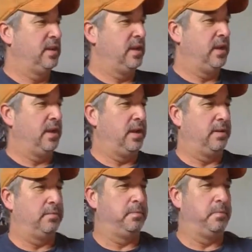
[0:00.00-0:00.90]
um,
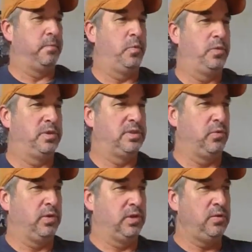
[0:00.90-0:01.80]
we'll just see what we
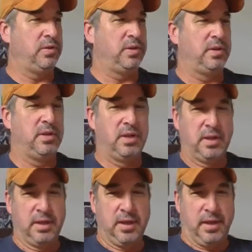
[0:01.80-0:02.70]
can do with it.
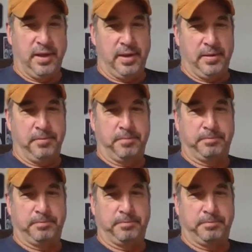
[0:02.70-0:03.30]
Um,